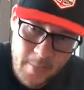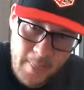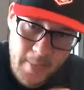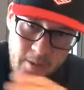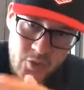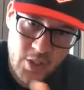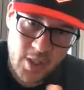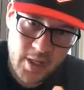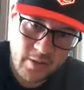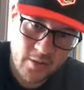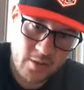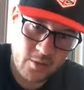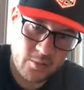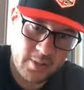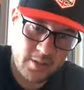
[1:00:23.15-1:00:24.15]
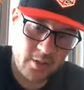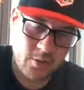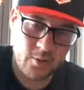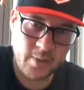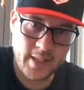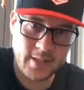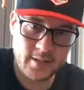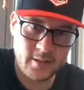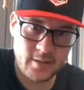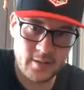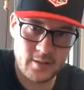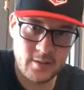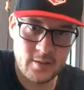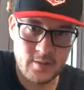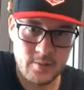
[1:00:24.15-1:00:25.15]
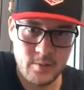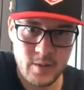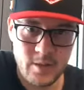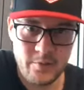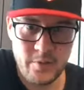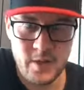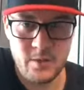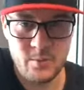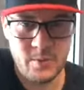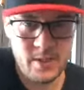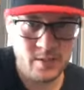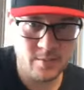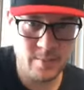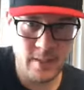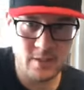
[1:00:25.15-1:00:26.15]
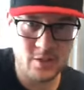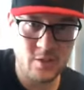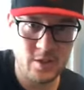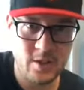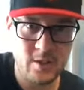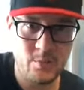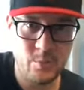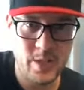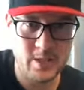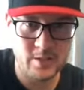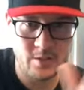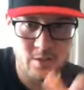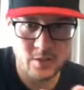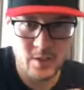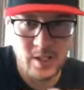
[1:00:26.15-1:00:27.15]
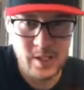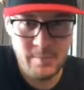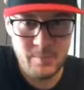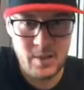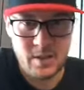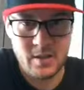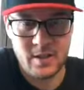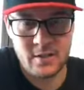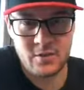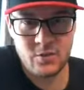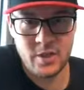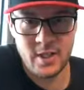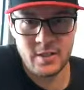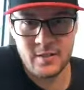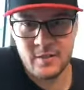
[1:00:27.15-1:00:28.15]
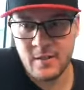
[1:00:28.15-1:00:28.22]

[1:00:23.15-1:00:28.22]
the gyro will correct it with the front wheels by turning the wheels to keep the car straight.